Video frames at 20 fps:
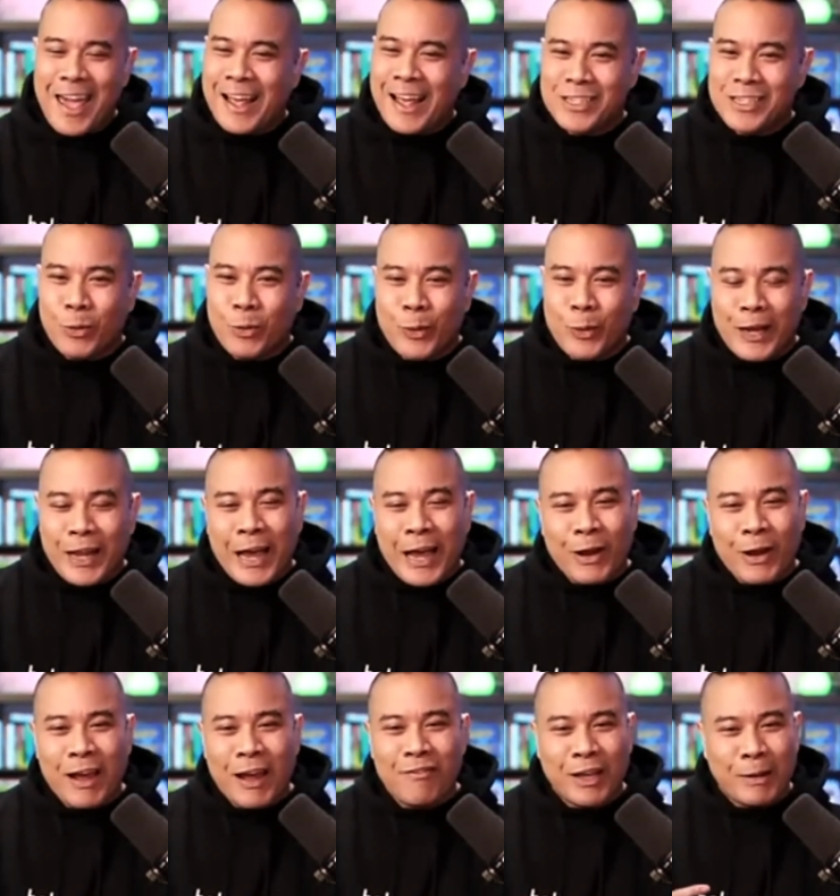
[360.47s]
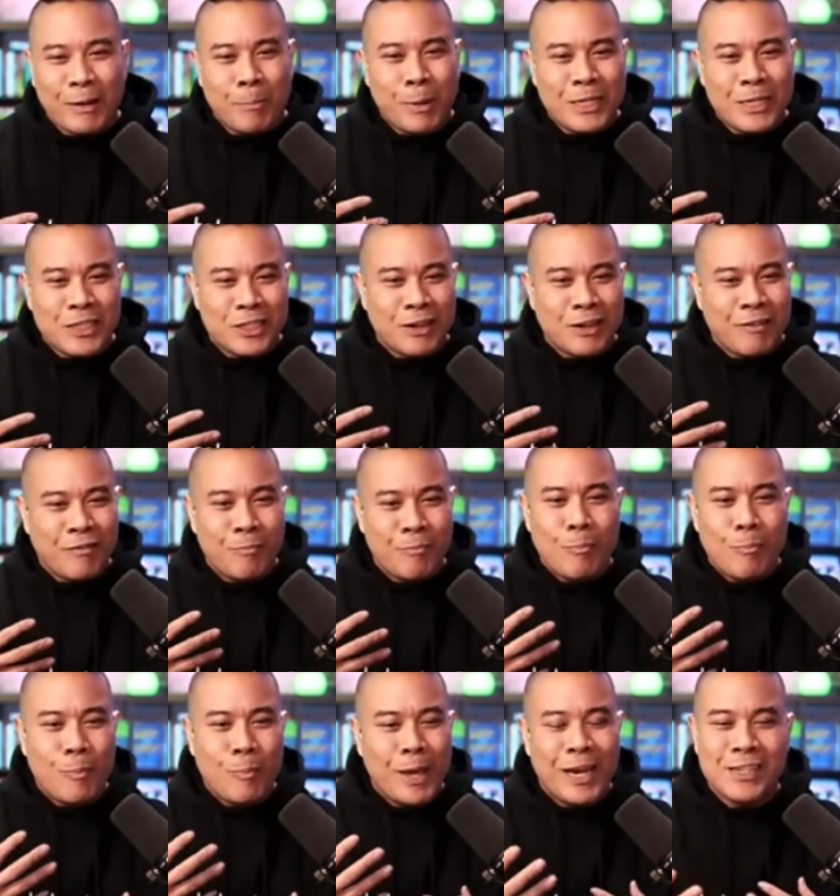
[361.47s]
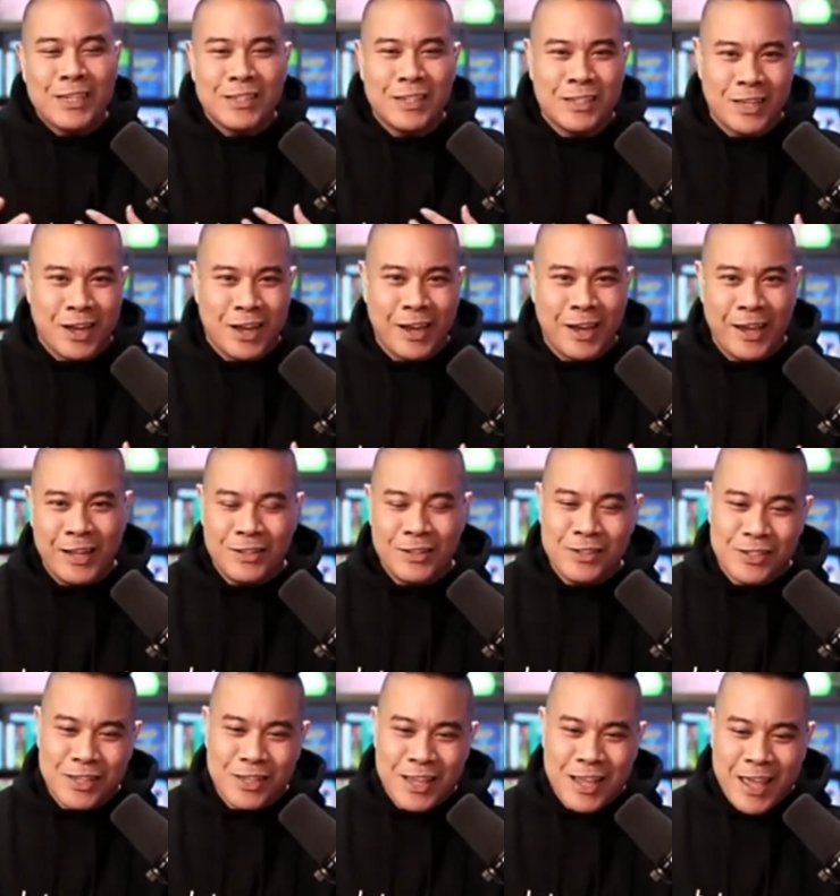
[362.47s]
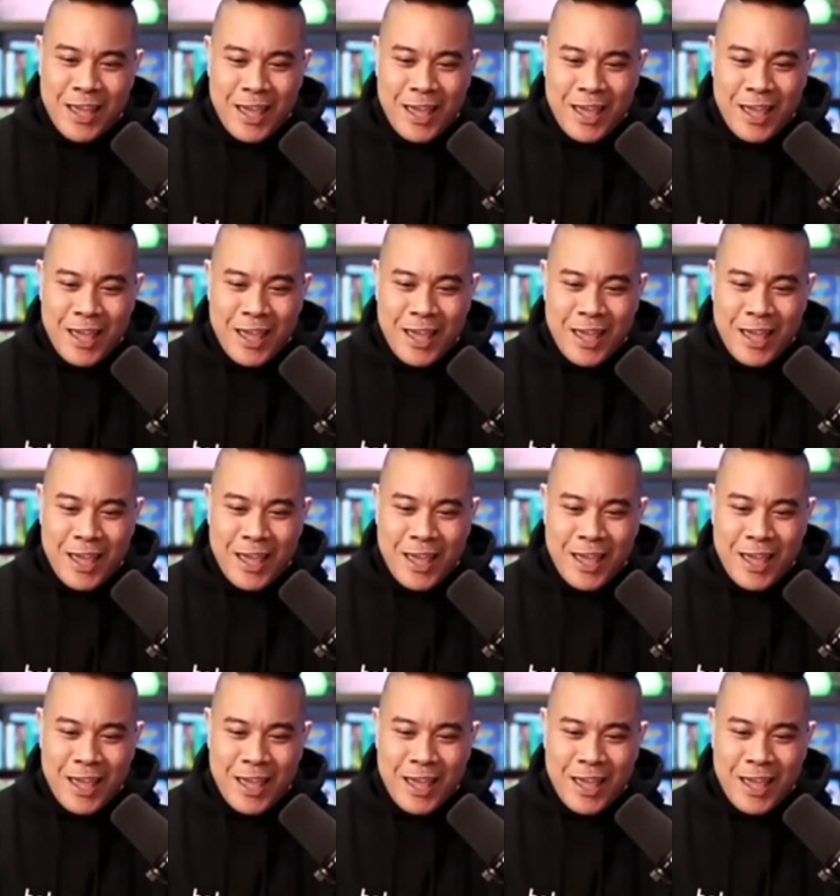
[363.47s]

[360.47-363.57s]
And so I would have like a bunch of Menace designs.